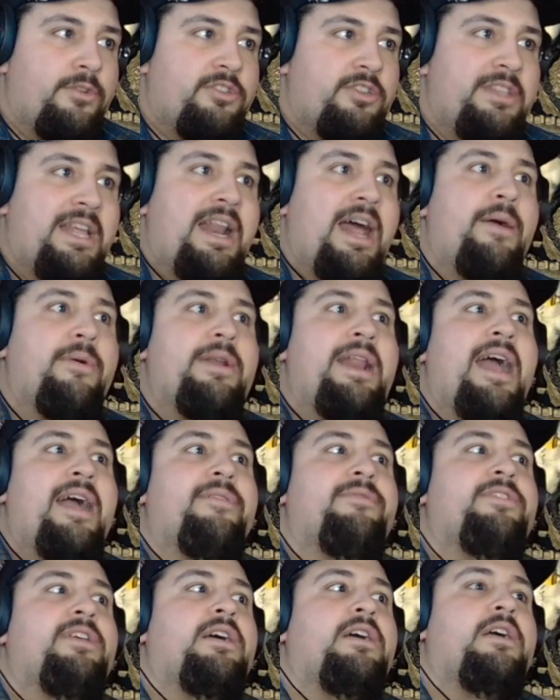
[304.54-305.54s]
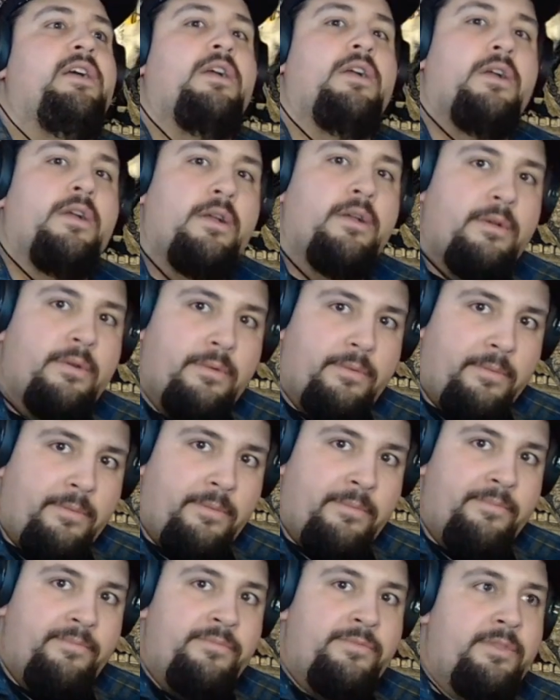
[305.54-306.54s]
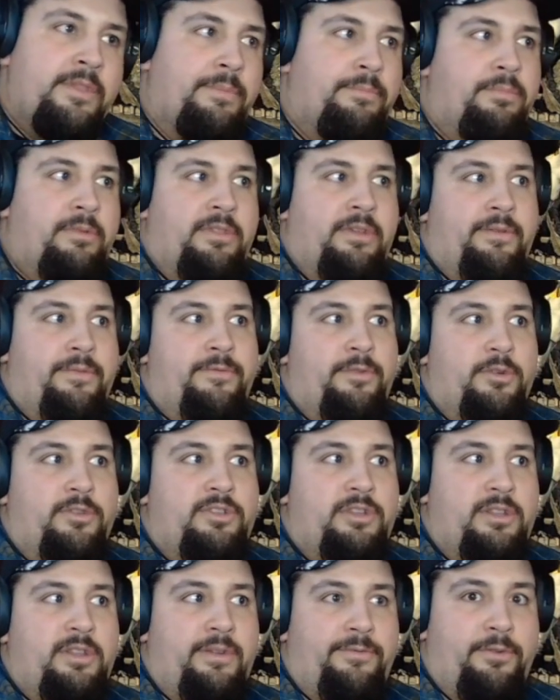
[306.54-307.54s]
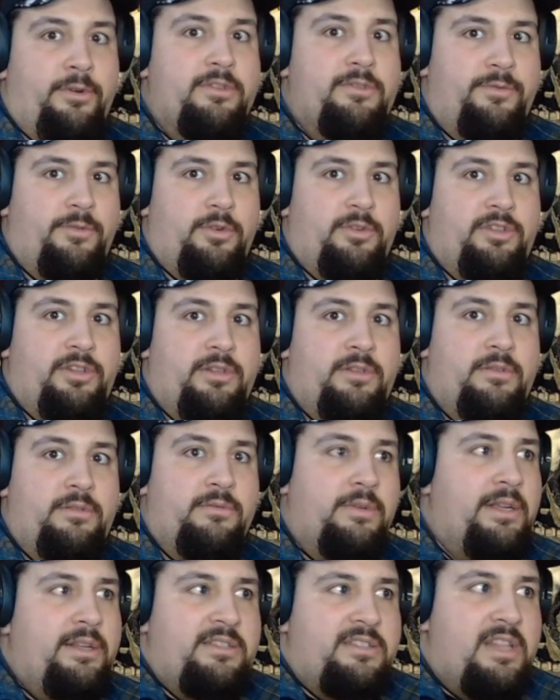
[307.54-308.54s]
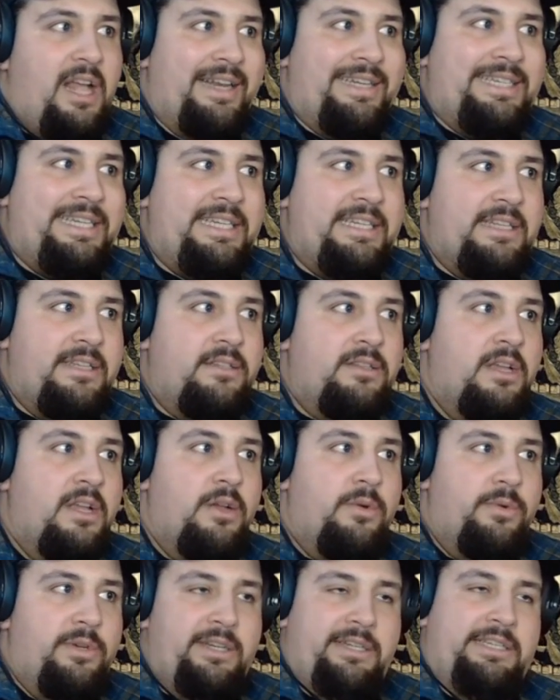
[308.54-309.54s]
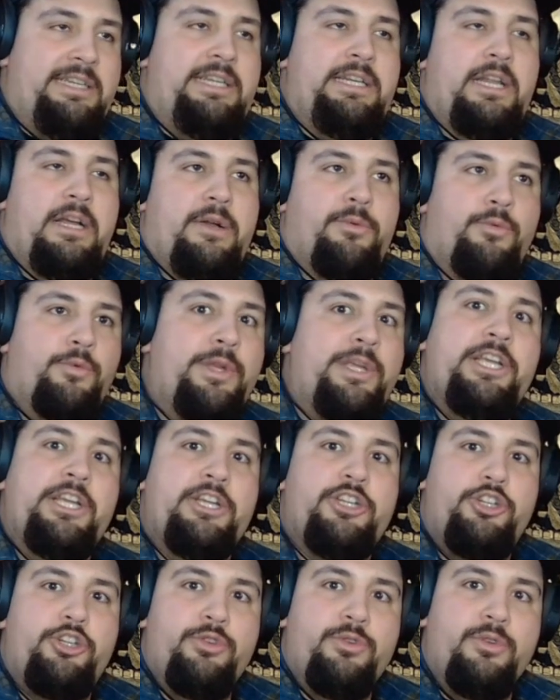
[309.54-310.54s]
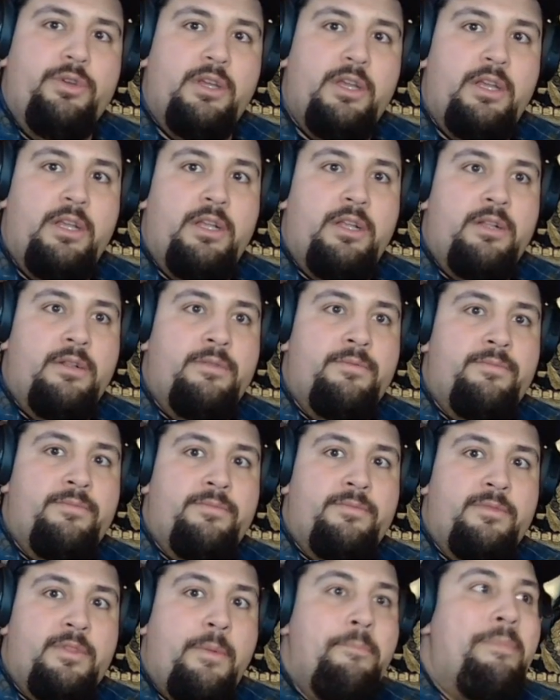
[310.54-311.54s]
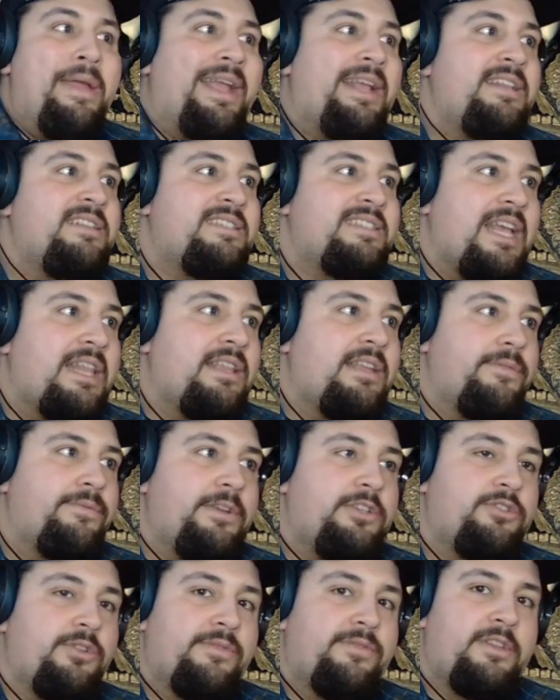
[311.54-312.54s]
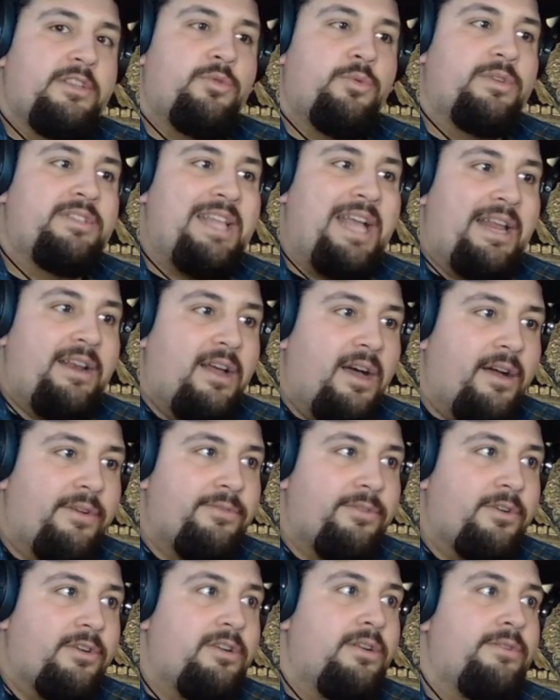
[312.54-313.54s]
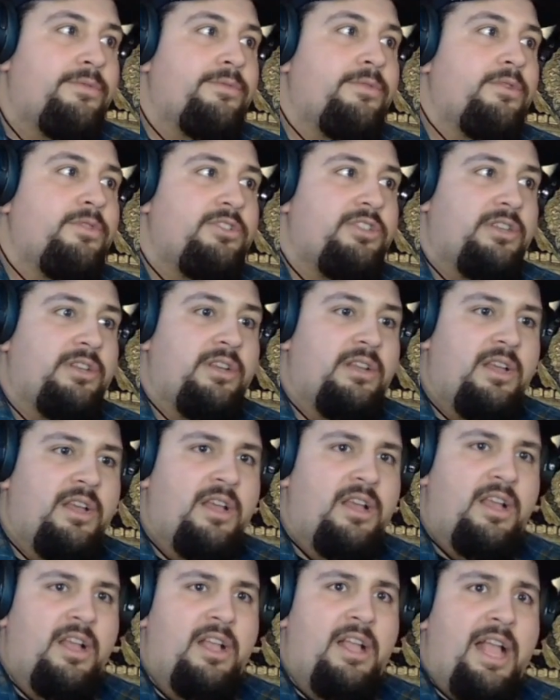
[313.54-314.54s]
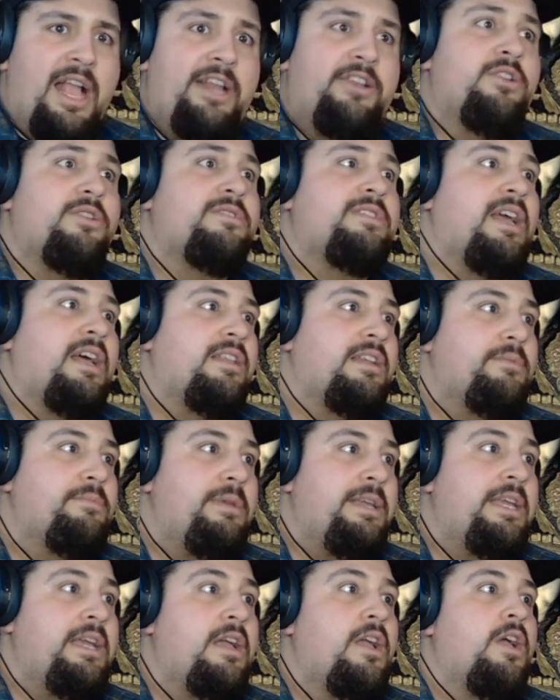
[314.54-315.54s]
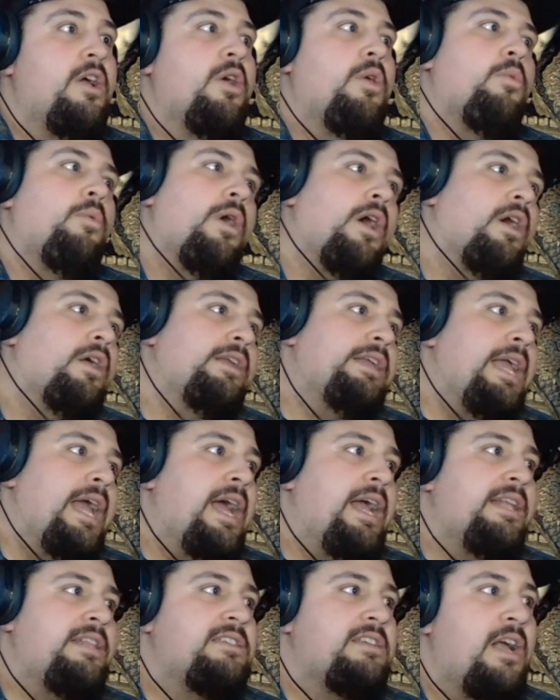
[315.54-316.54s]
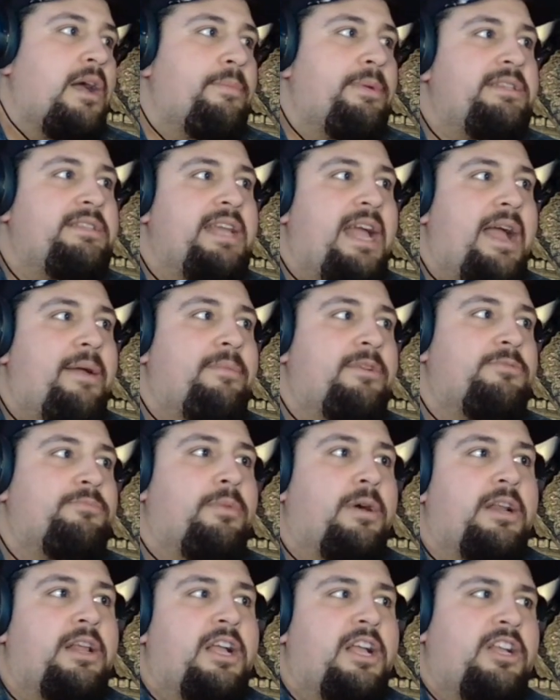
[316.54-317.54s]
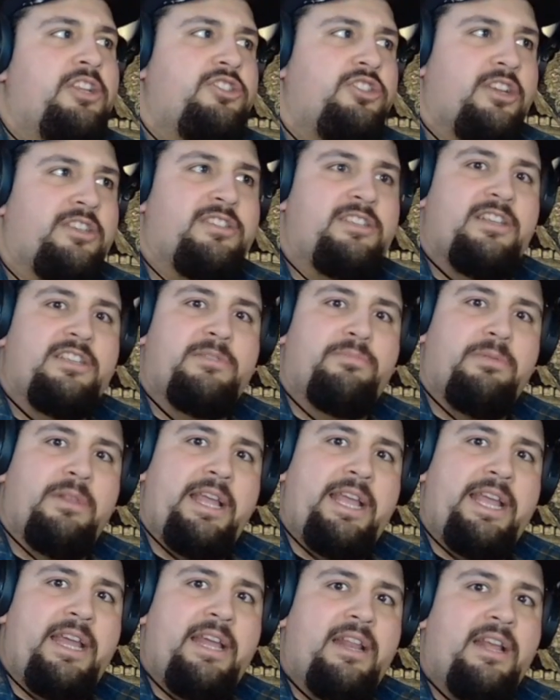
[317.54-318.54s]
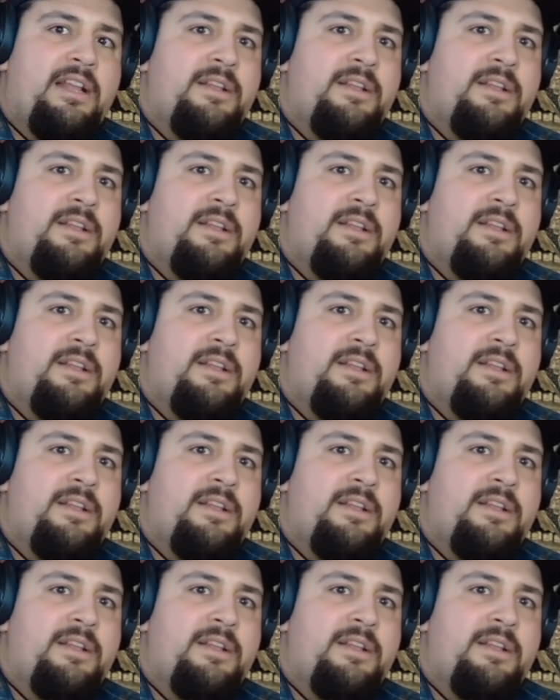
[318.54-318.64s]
then I would have the version, the first version, right? It's not needed. We didn't need a reissue. The main selling feature of this was that hover conversion. And you're telling me, well, yeah, it's coming damaged, but just display it